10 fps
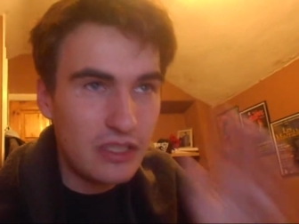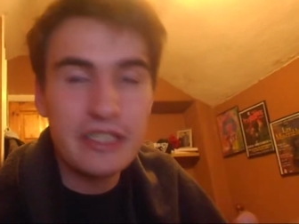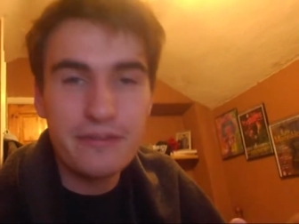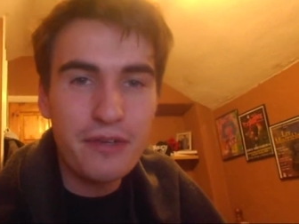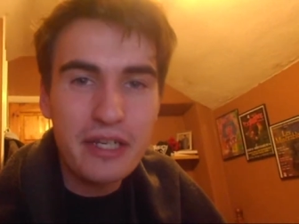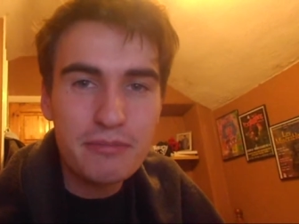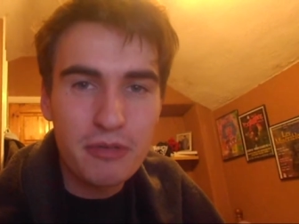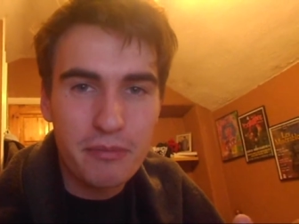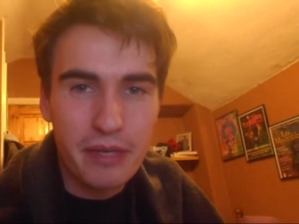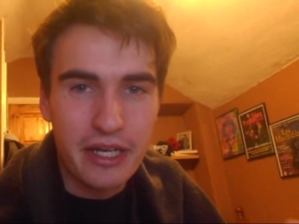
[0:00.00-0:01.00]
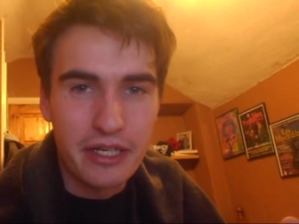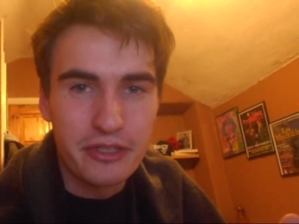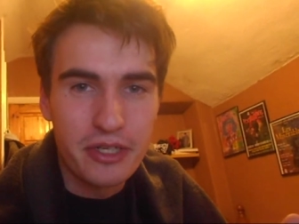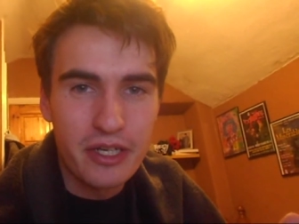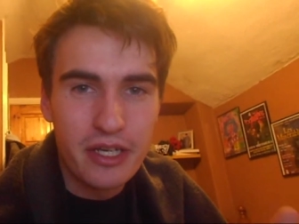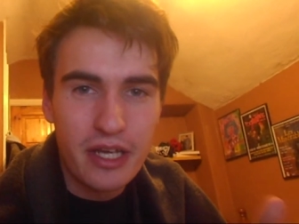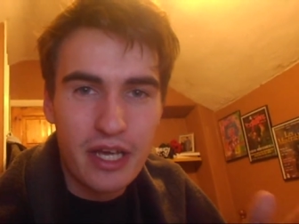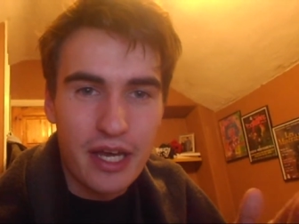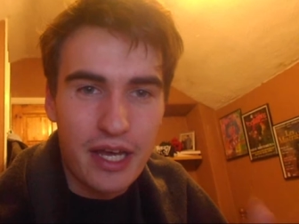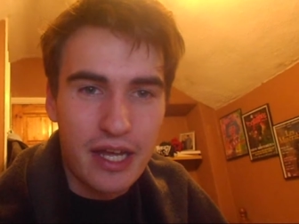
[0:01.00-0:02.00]
his Facebook page,
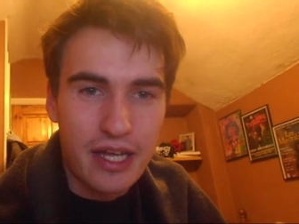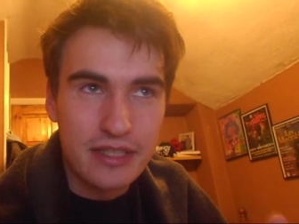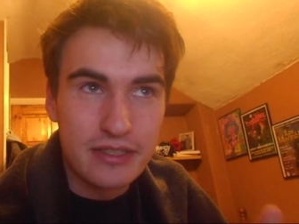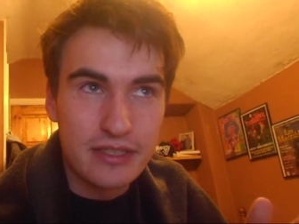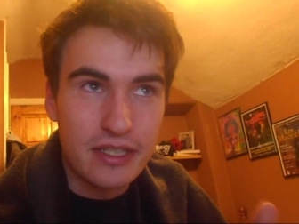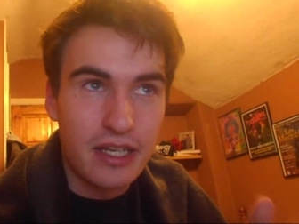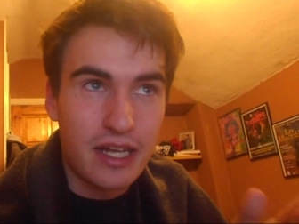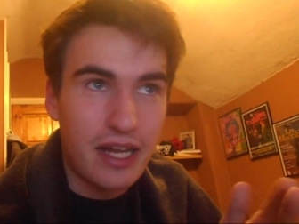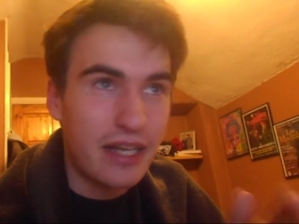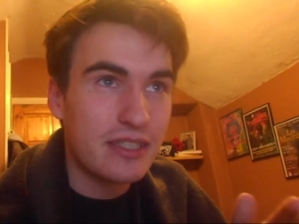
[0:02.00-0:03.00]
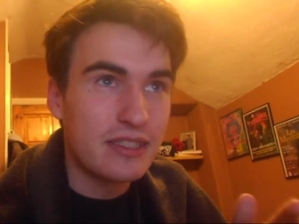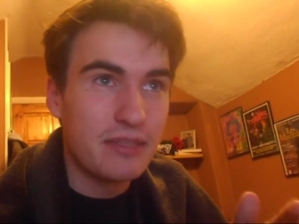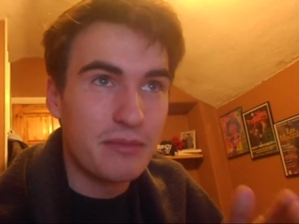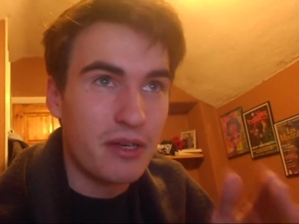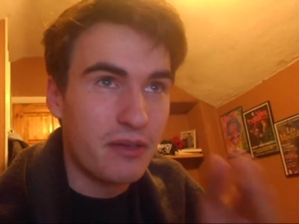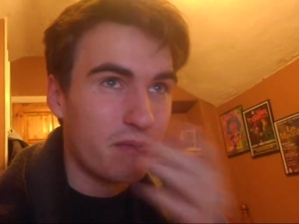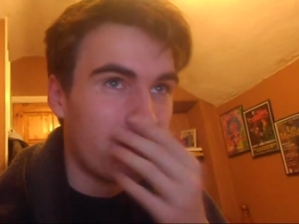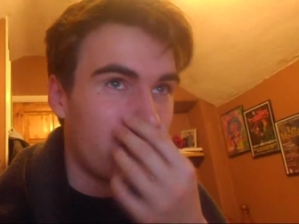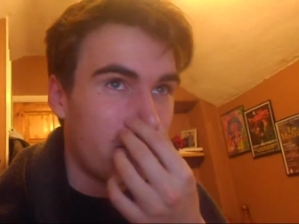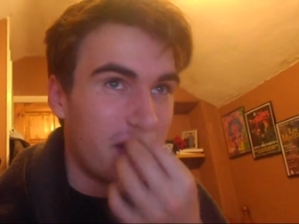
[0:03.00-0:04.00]
and I asked him now,
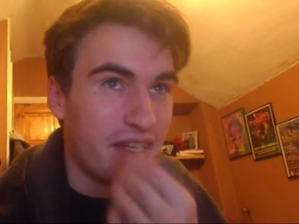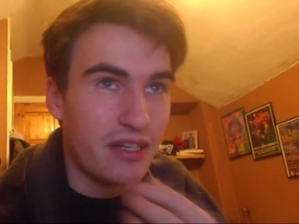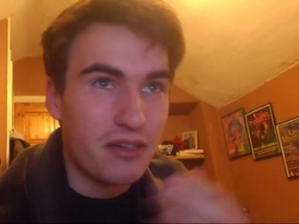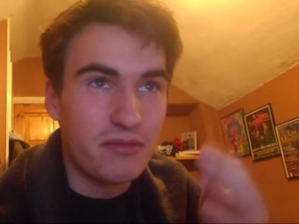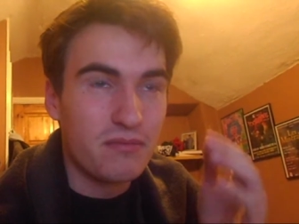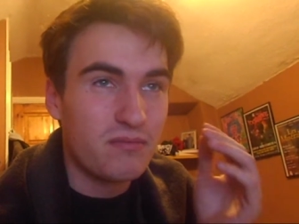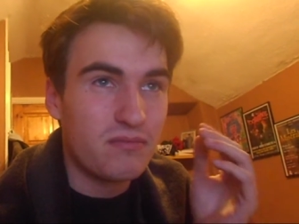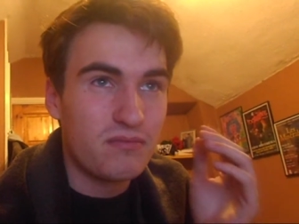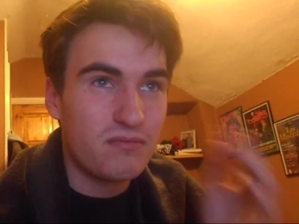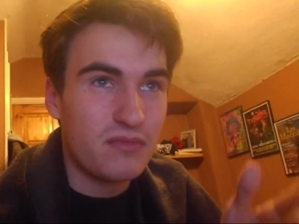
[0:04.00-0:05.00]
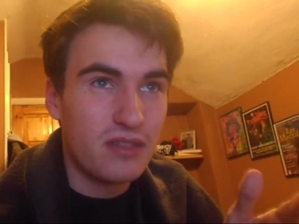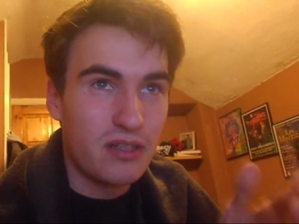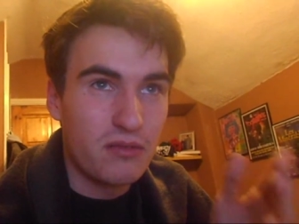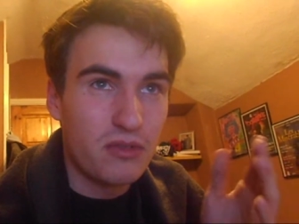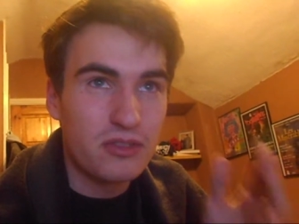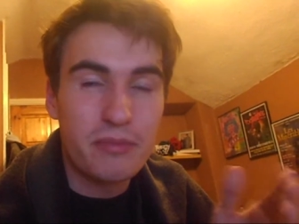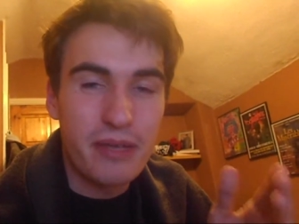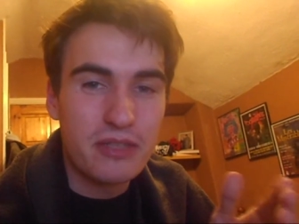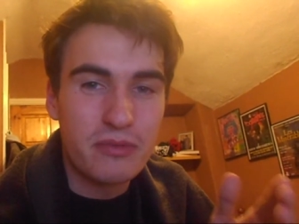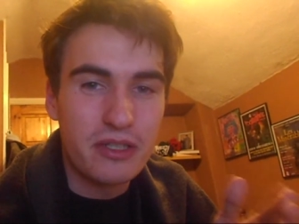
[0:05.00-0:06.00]
you know, what's the
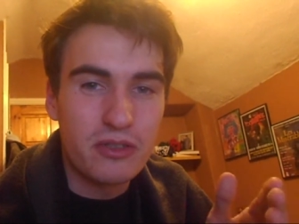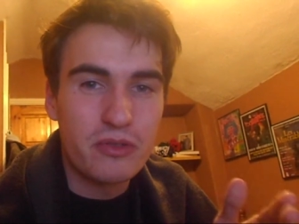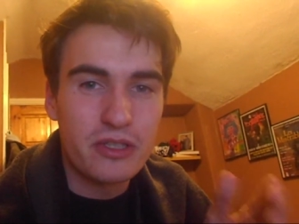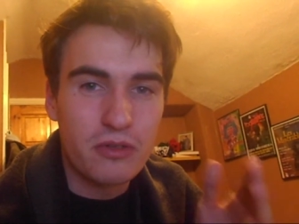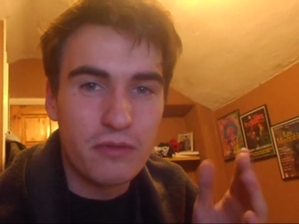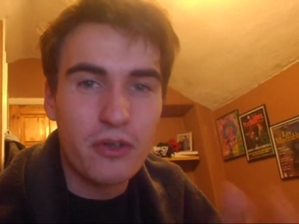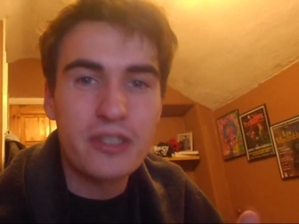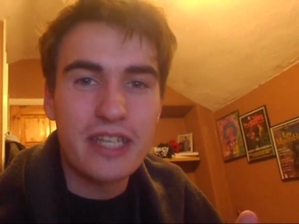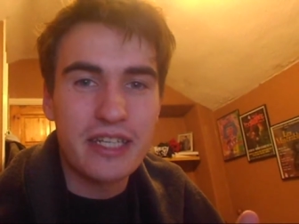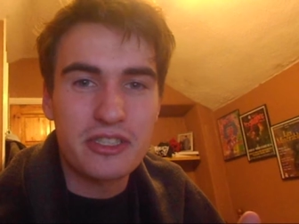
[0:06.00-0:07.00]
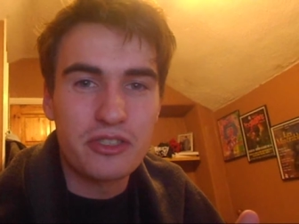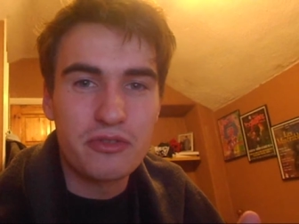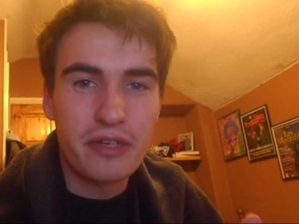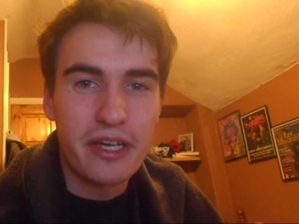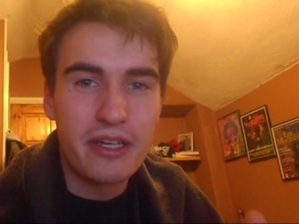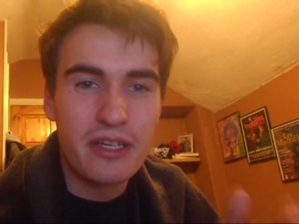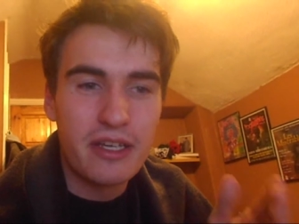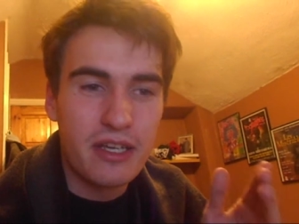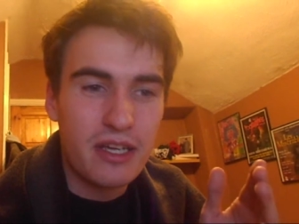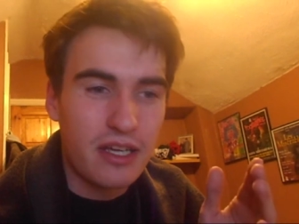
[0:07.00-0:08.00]
best way to go into a voice acting career
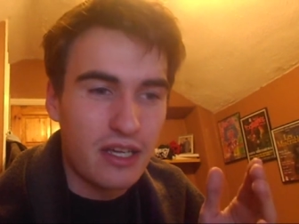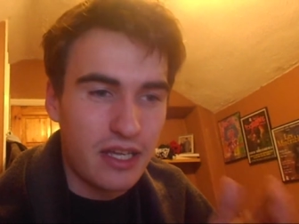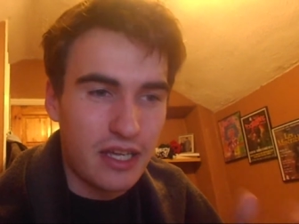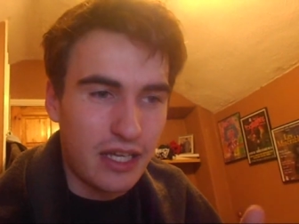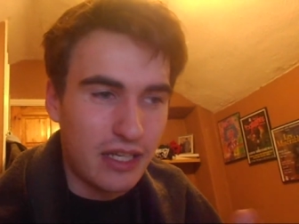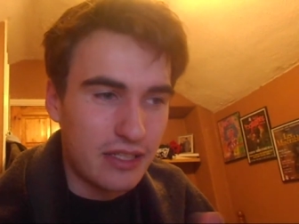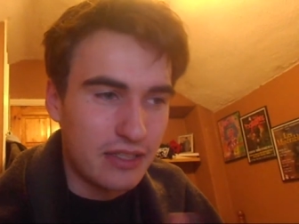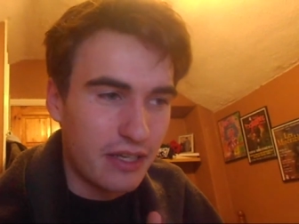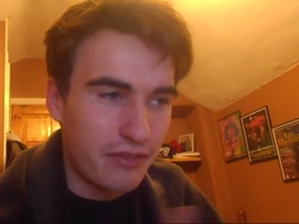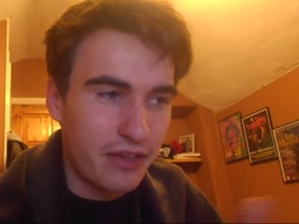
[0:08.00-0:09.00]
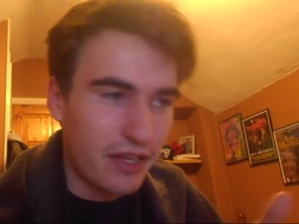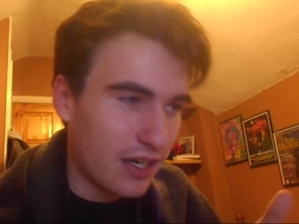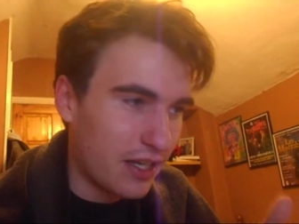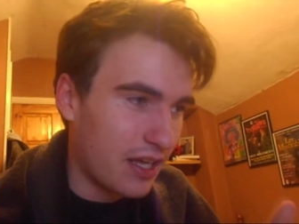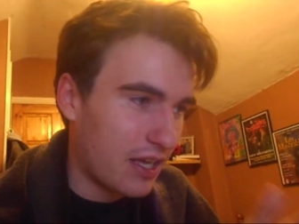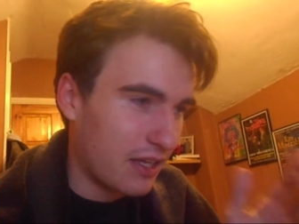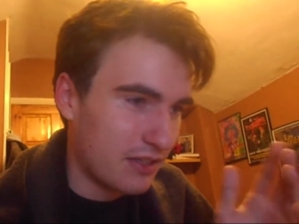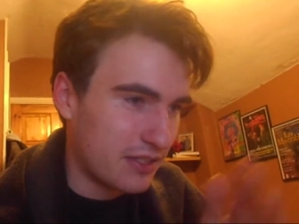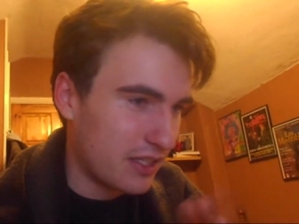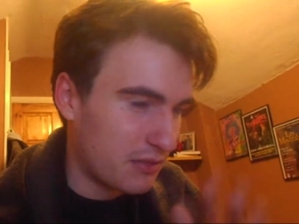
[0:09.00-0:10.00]
and everything like that,
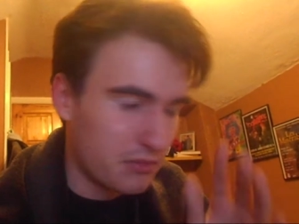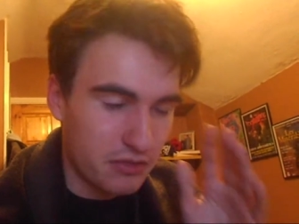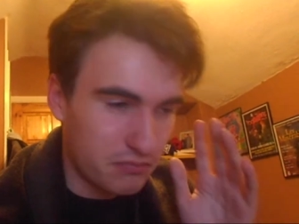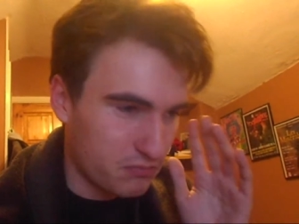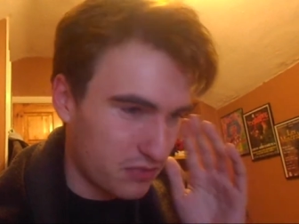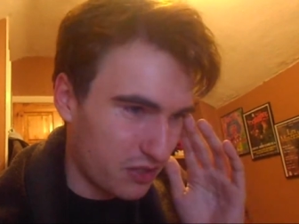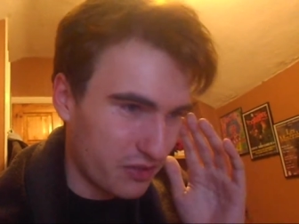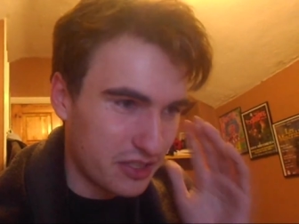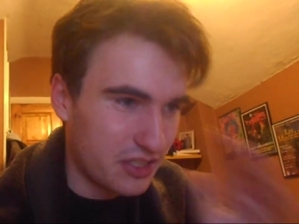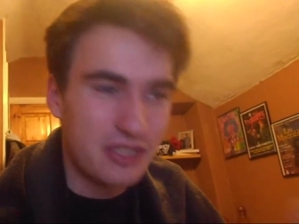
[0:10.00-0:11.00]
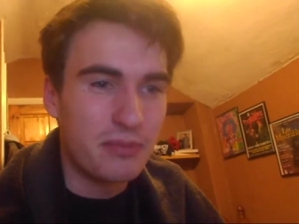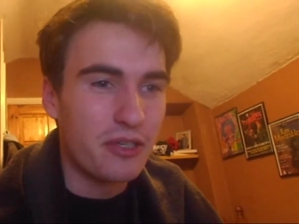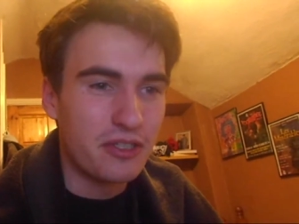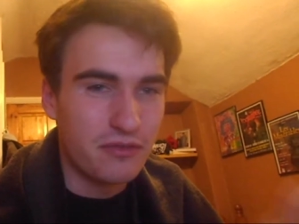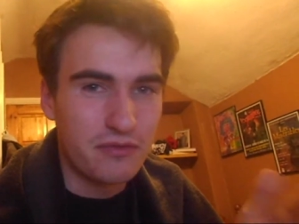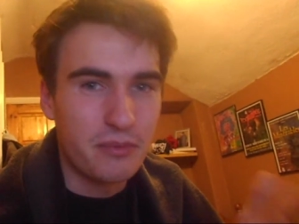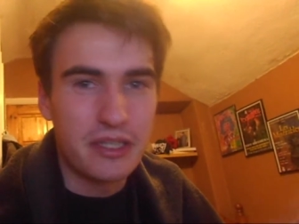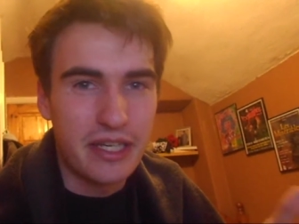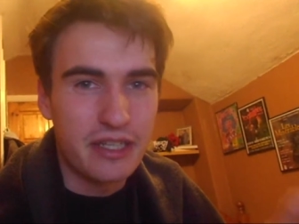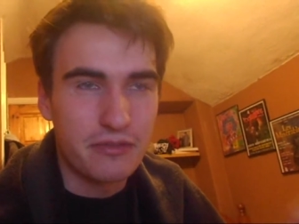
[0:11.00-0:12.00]
and telling him, you know, he's an inspiration for me
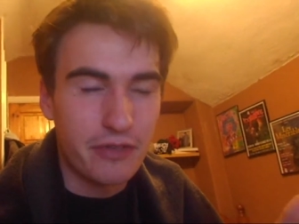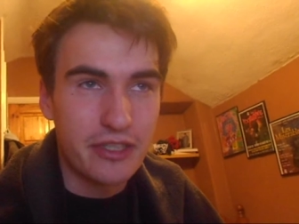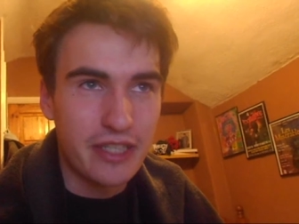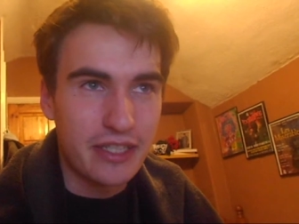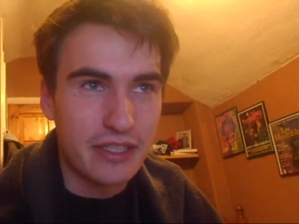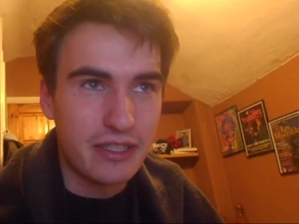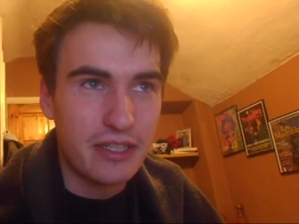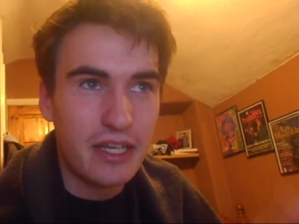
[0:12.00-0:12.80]
to get into voice acting.